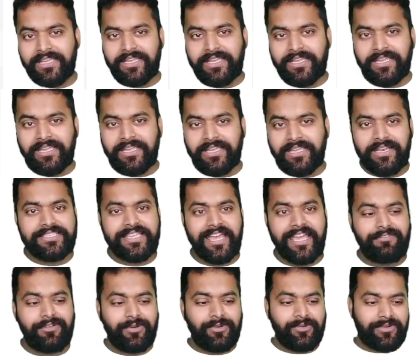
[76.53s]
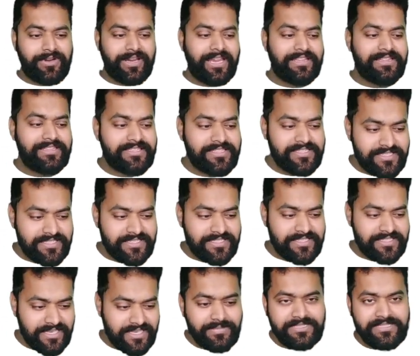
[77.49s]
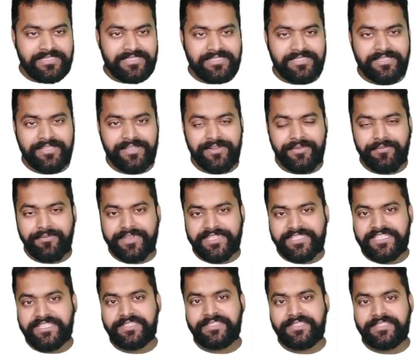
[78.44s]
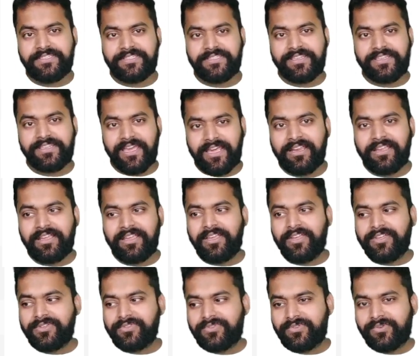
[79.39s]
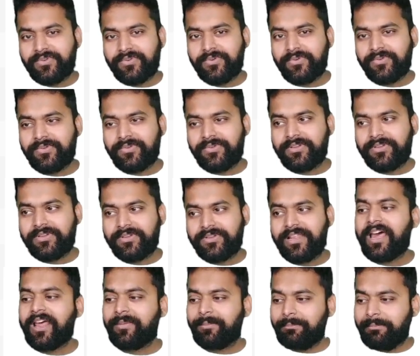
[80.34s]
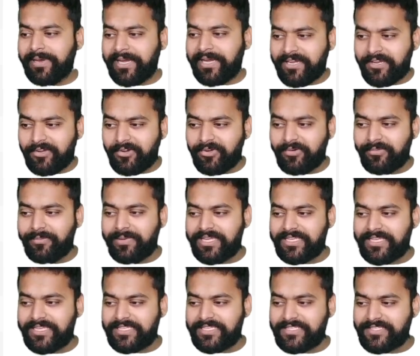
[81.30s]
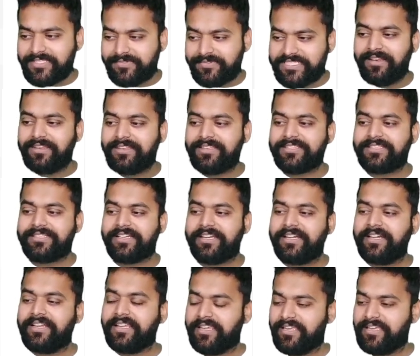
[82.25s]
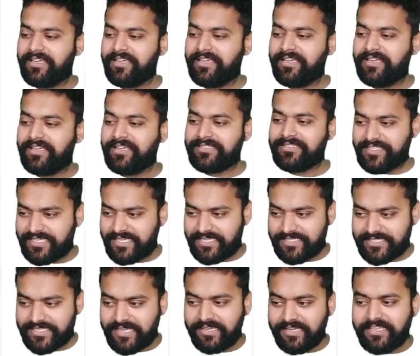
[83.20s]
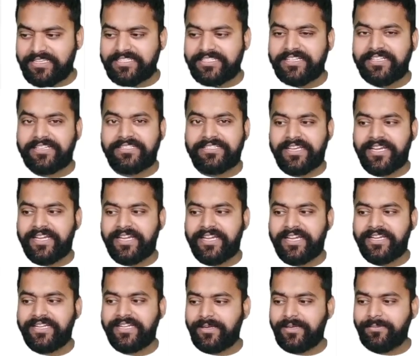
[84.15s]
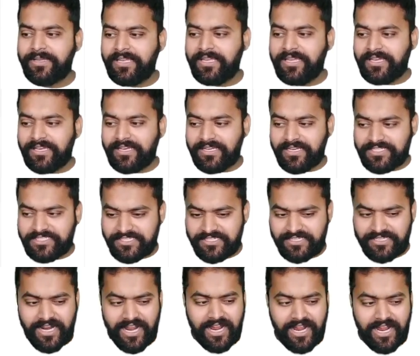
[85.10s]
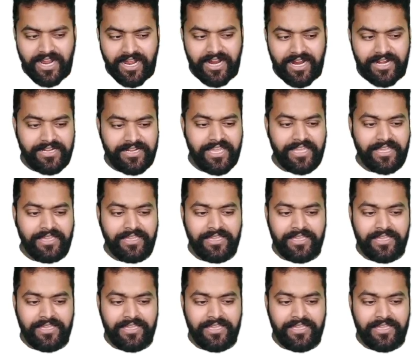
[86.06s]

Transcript: Let's have a look at the syllabus which is there. So there are main domains which are listed here such as cluster setup, cluster hardening,